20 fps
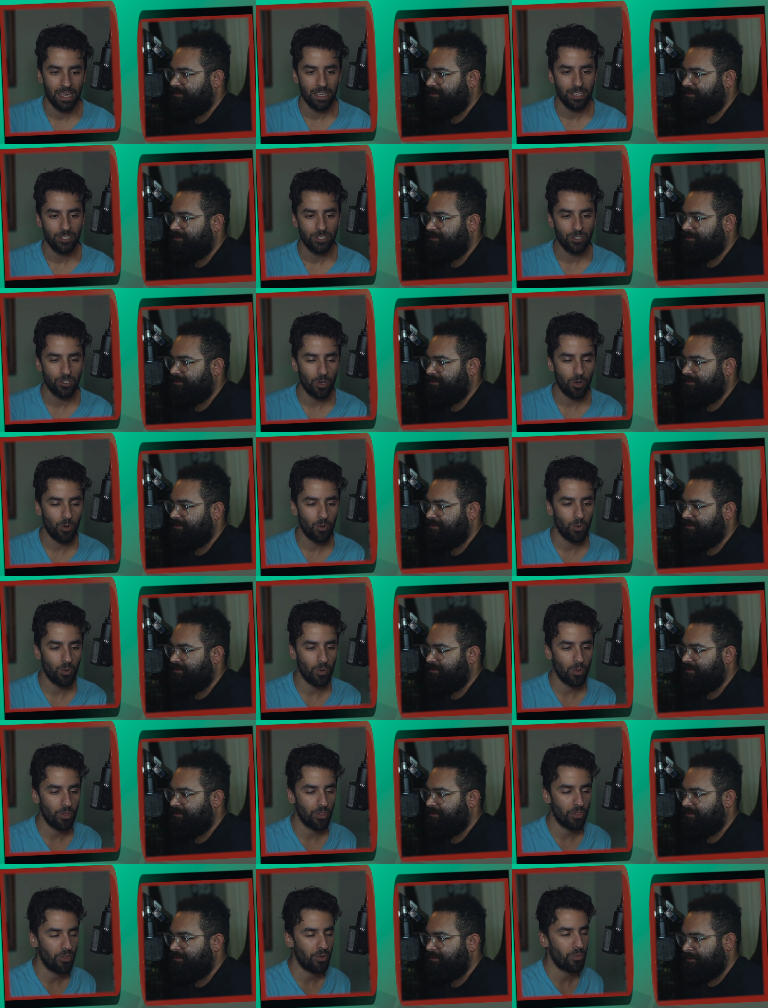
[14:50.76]
Speaker 1: So
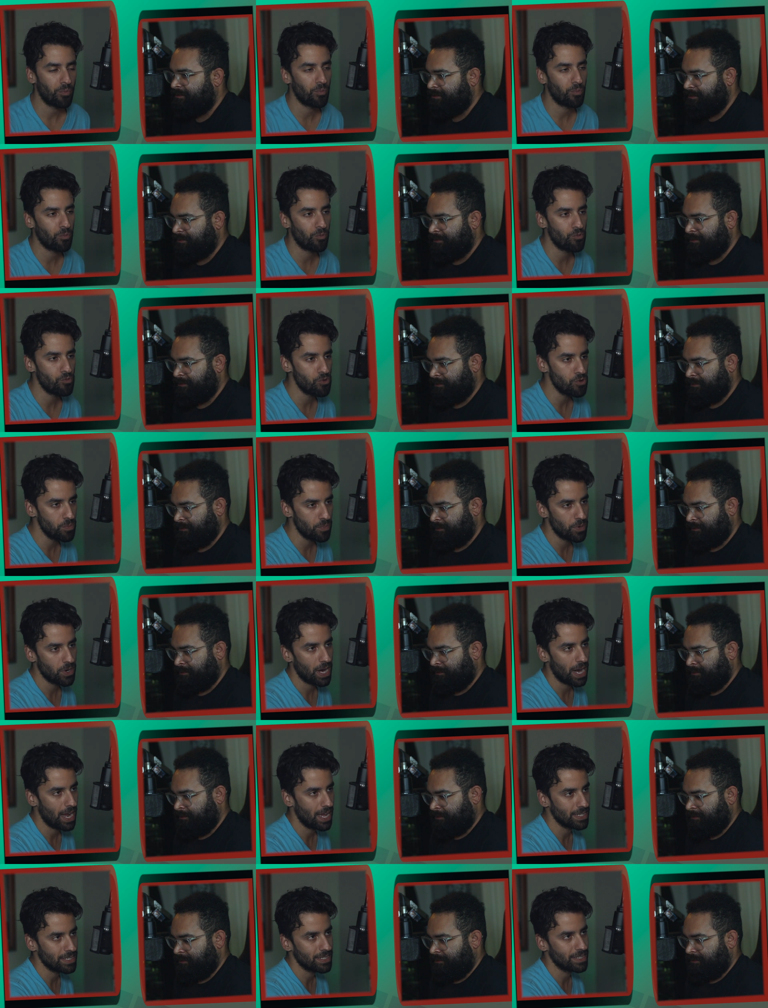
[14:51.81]
rumor
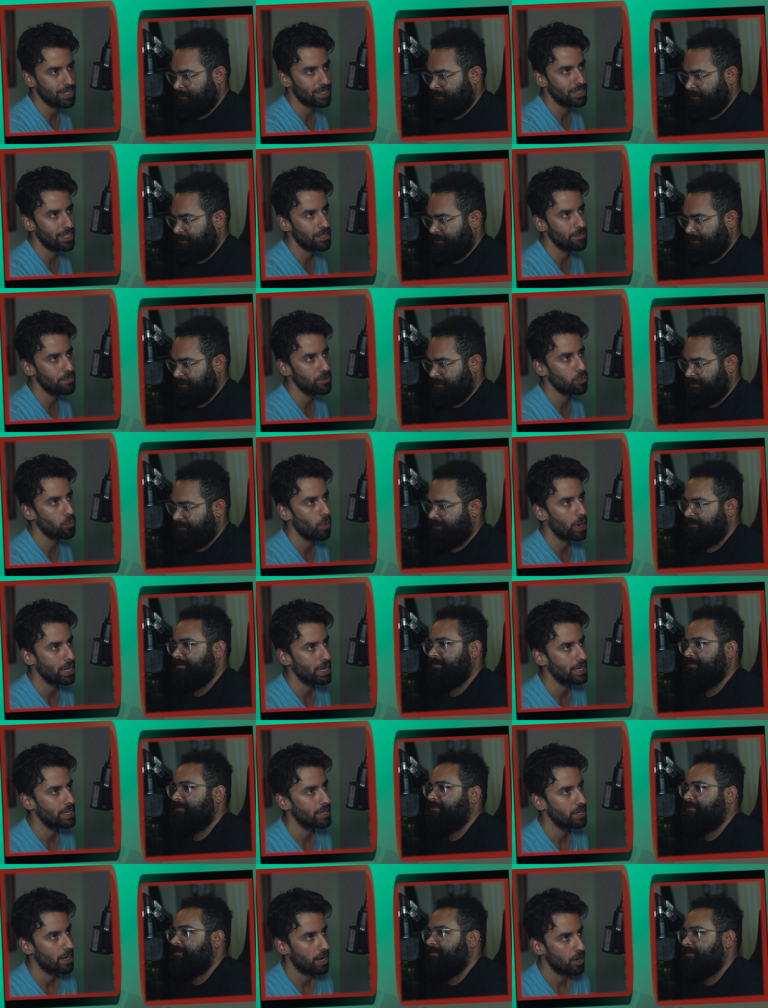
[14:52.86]
has it that they've been waiting
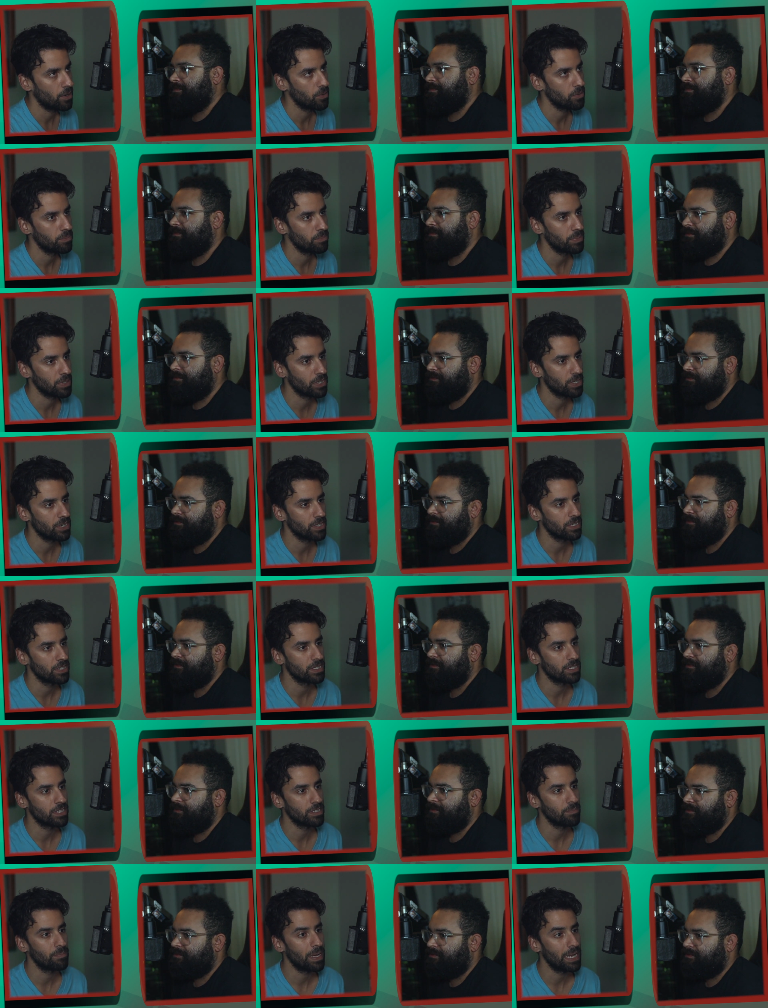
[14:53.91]
it out because
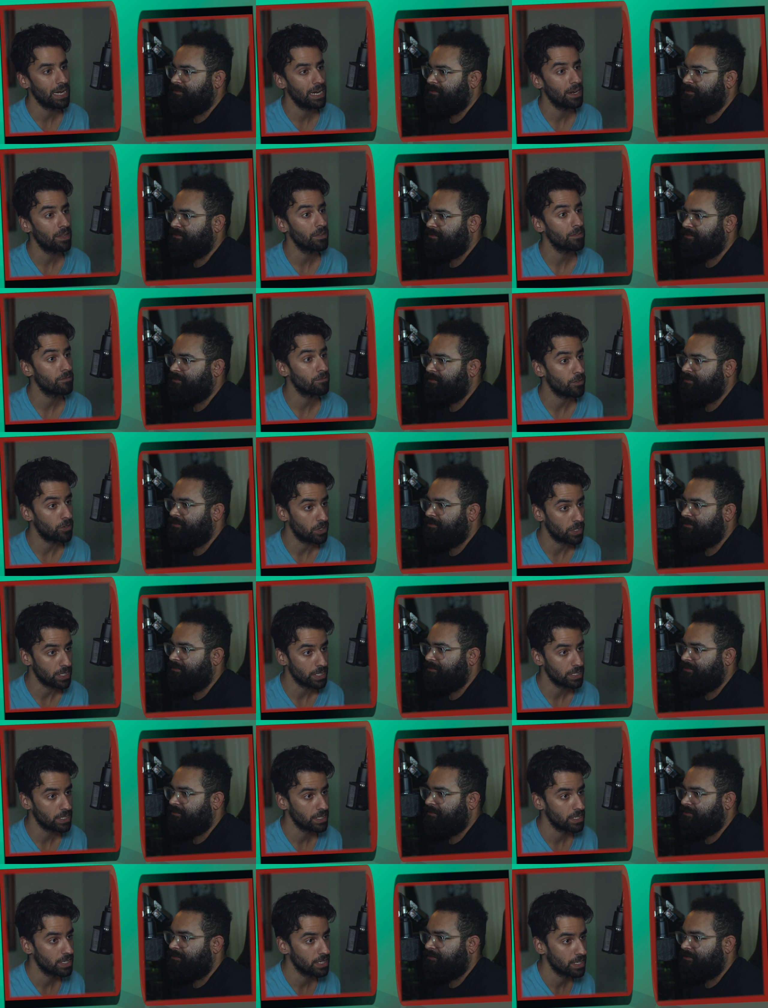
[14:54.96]
depending on the
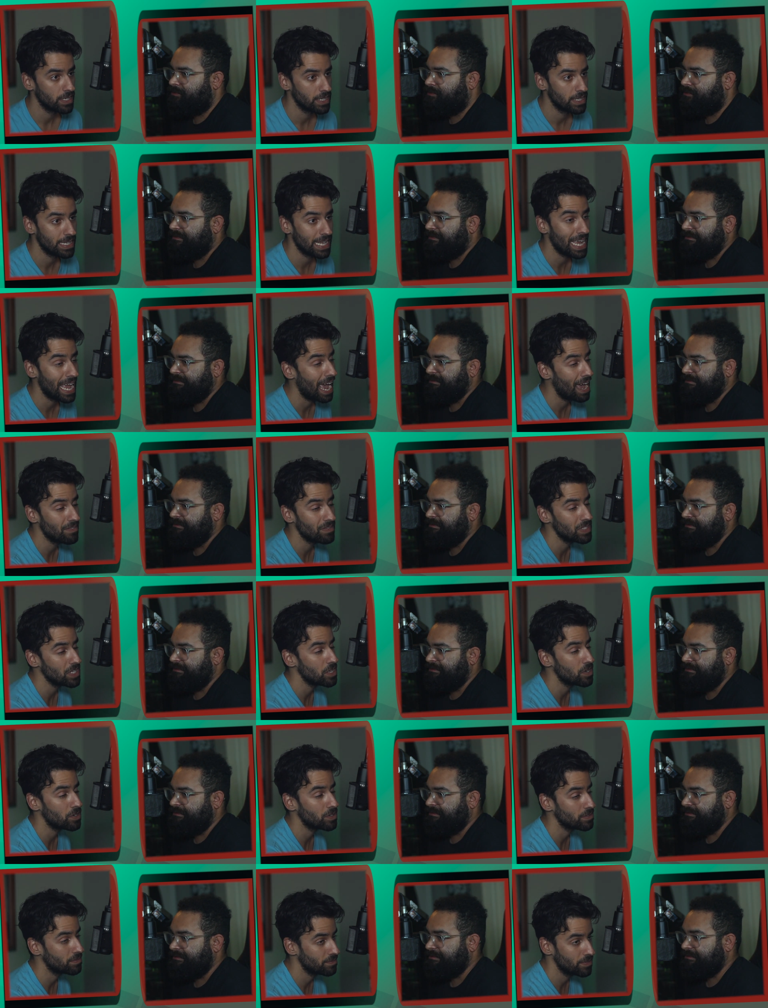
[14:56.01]
verdict, they haven't
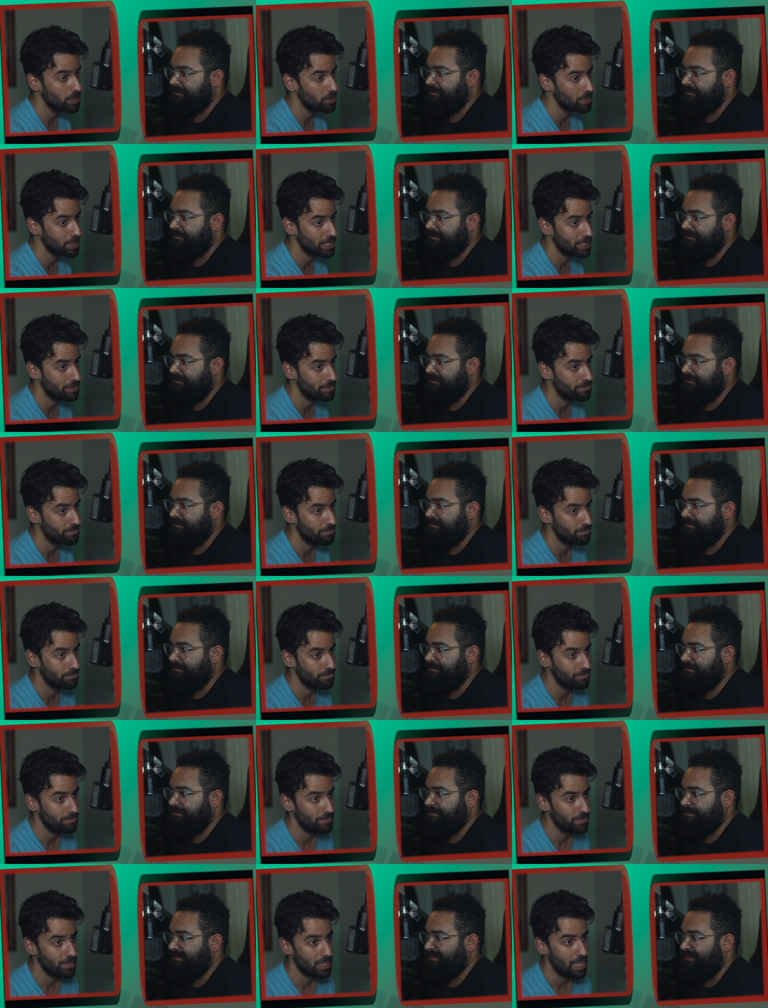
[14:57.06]
started filming,
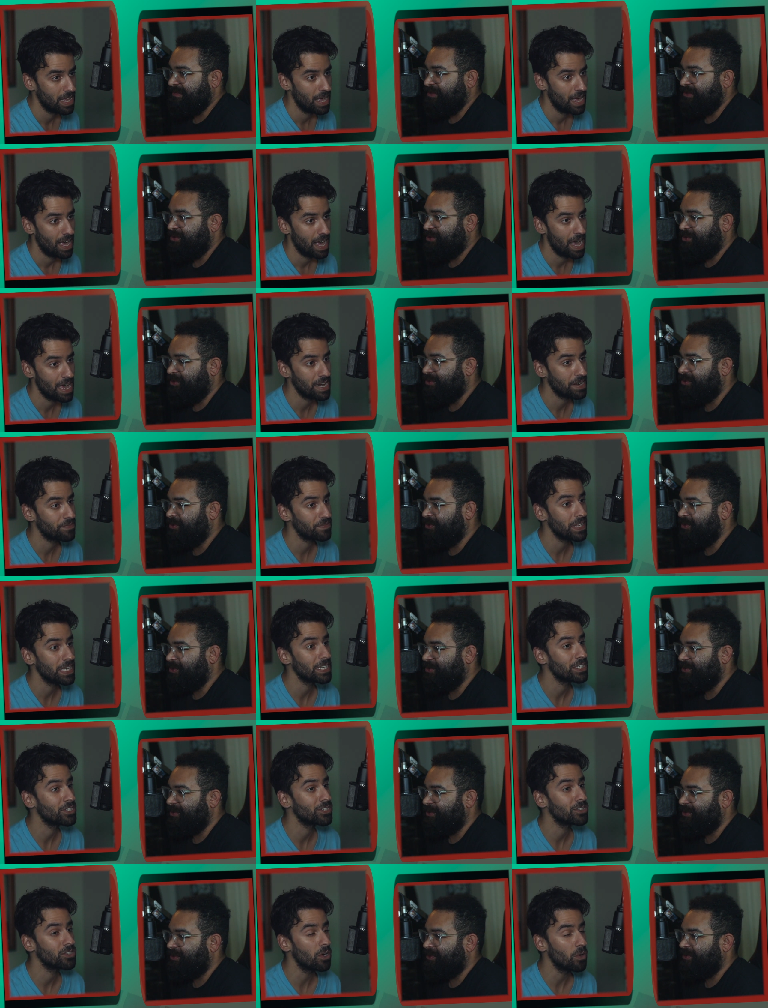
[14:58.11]
and Ooh. if they
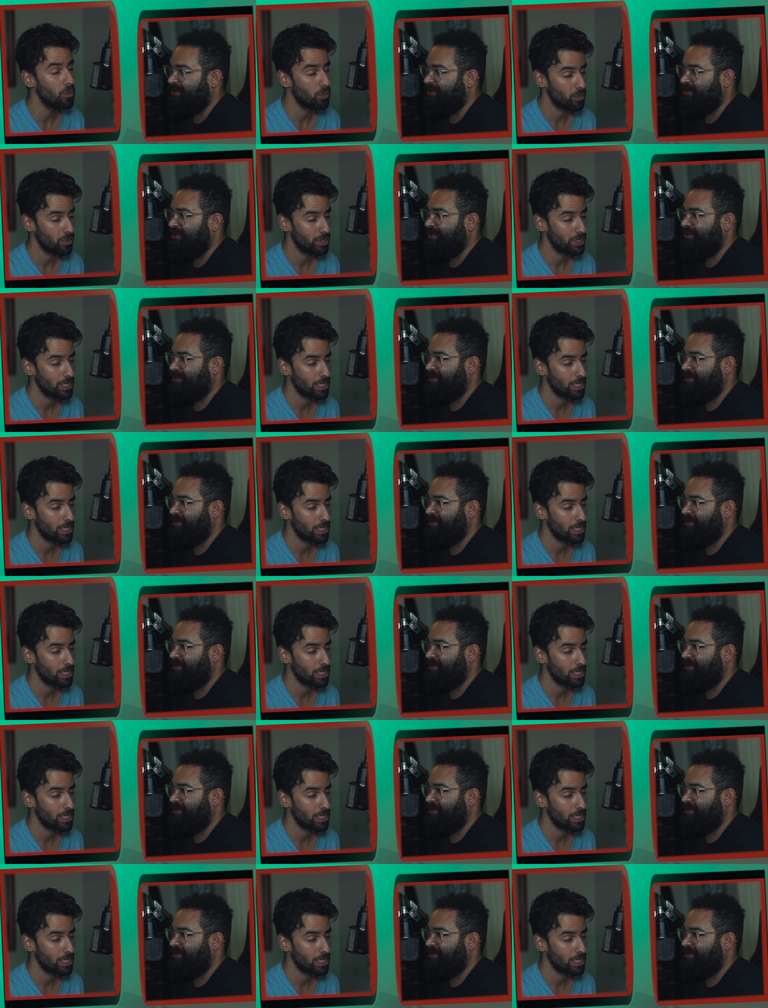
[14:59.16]
don't,